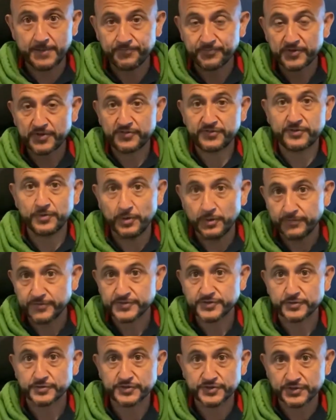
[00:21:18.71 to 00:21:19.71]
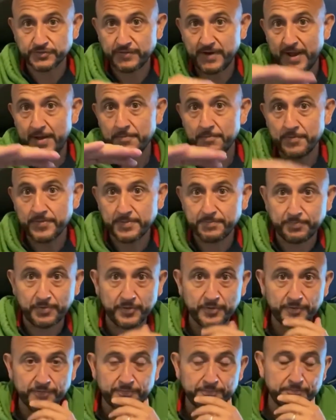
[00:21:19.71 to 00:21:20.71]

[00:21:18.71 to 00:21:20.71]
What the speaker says: silver sort of surround with the